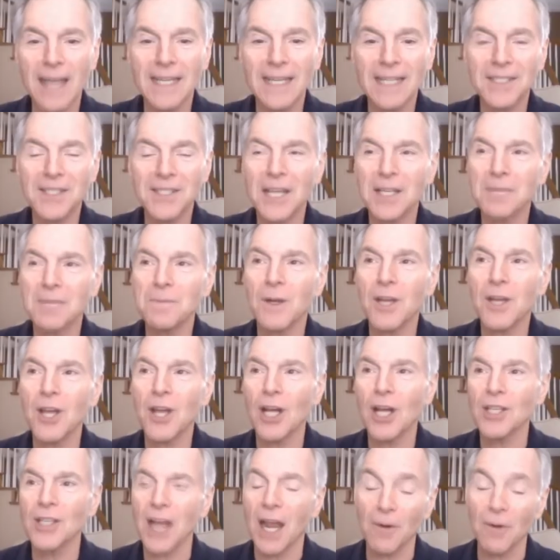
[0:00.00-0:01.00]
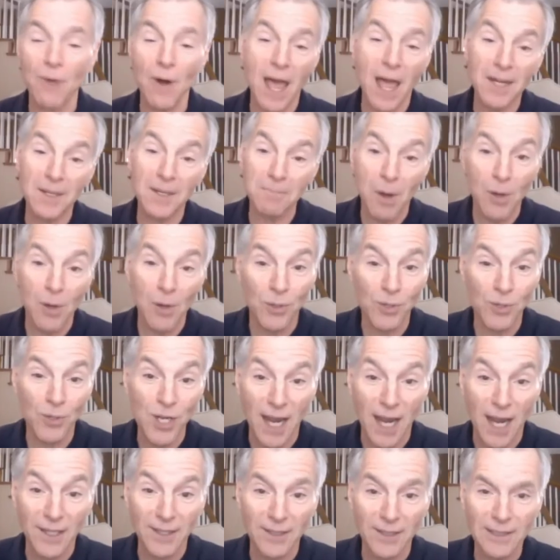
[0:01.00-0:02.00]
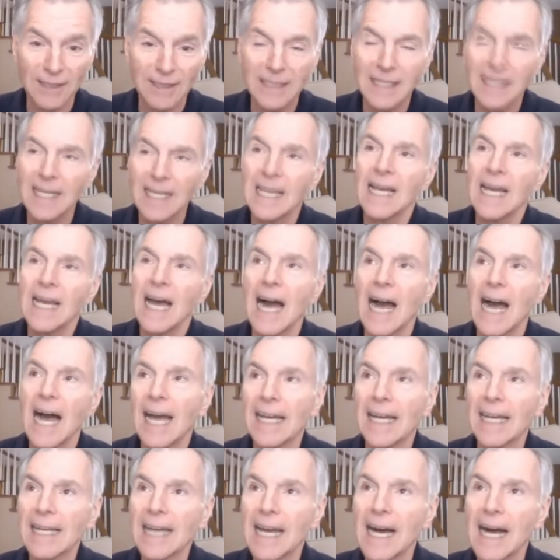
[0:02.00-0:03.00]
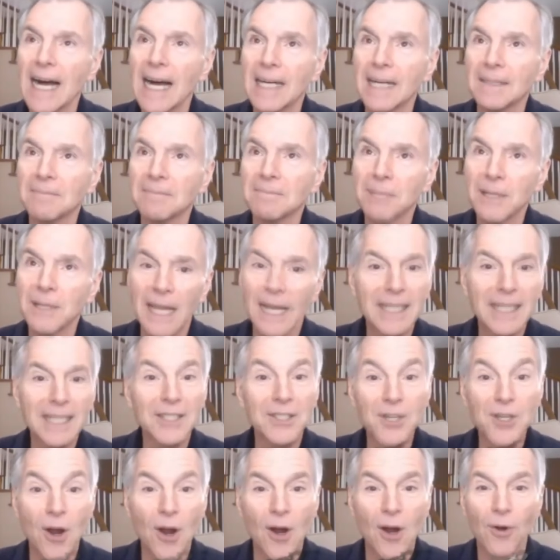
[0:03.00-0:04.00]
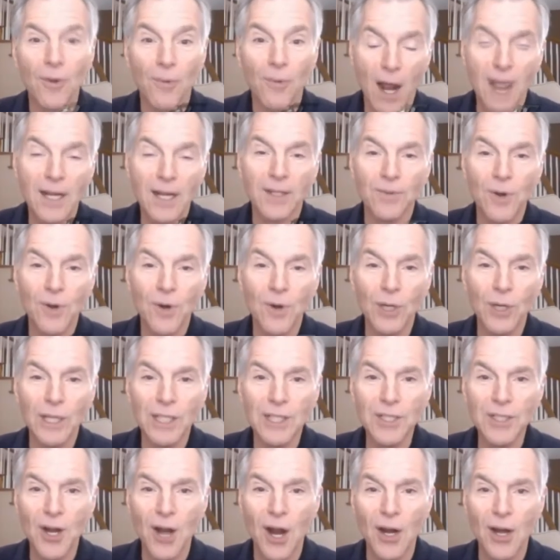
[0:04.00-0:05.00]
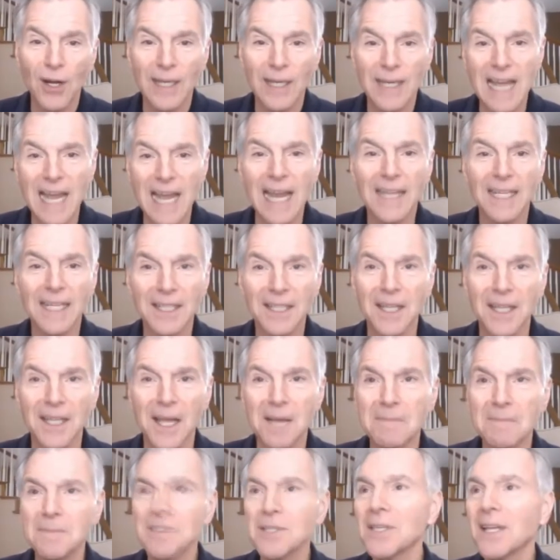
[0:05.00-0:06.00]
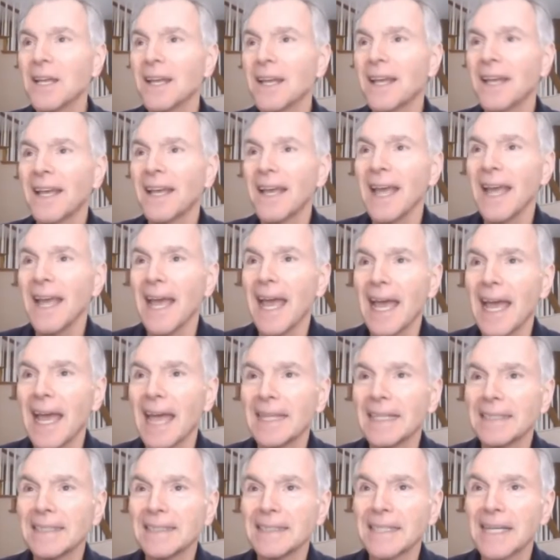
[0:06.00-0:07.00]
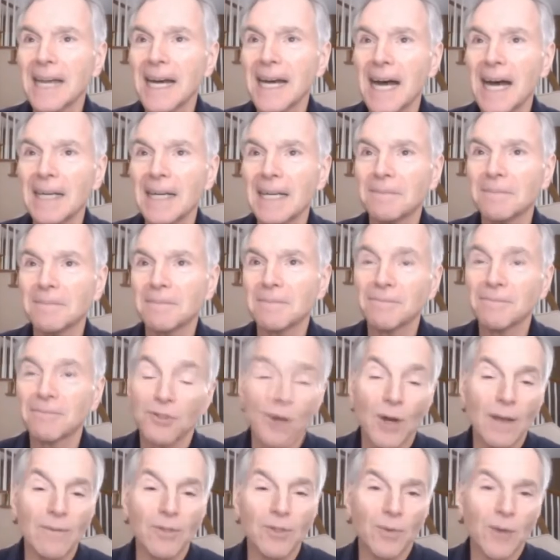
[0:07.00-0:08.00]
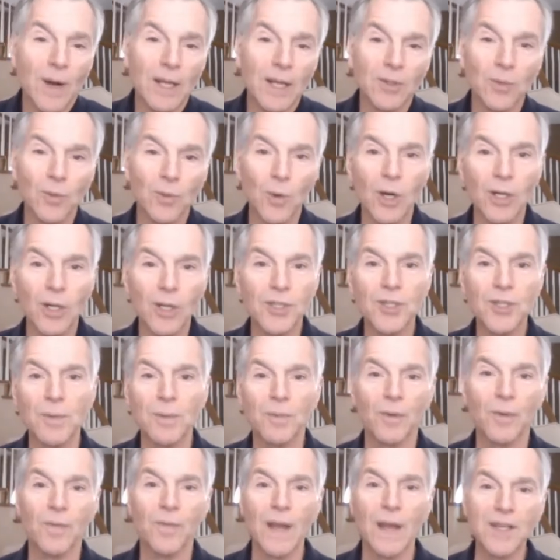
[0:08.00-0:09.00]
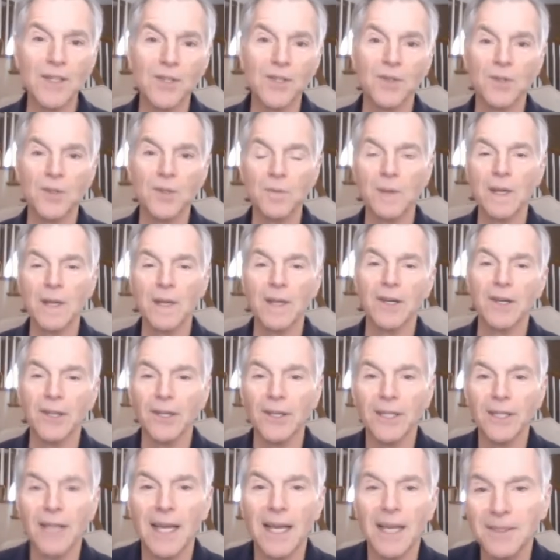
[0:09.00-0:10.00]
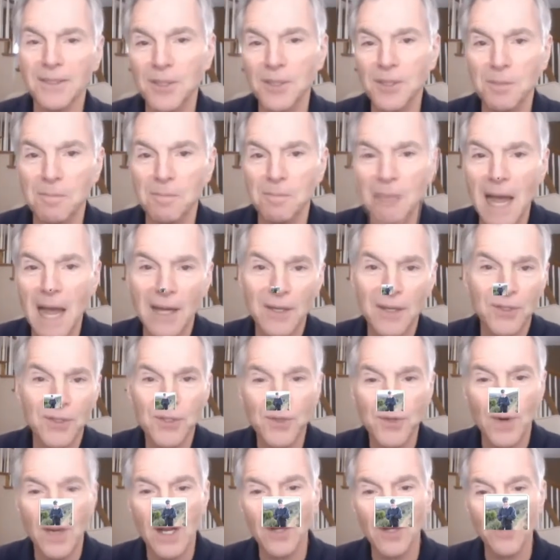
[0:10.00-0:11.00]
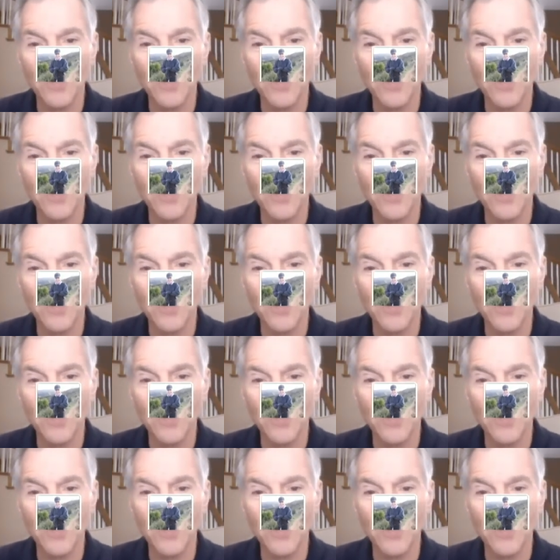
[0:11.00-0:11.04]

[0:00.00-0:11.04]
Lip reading: guess that's because I ride a motorcycle. I play guitar, rock and roll guitar in nightclubs, and travel around the world as a professional speaker. And I do mountain trail